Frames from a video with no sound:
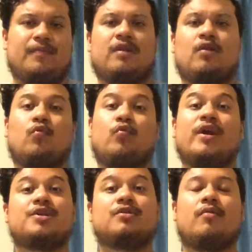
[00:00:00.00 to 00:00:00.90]
the
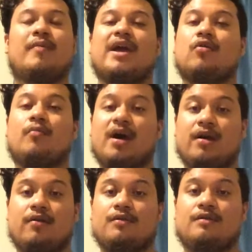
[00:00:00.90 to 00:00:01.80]
original Michael
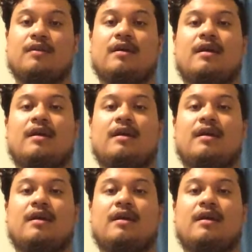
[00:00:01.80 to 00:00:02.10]
Myers.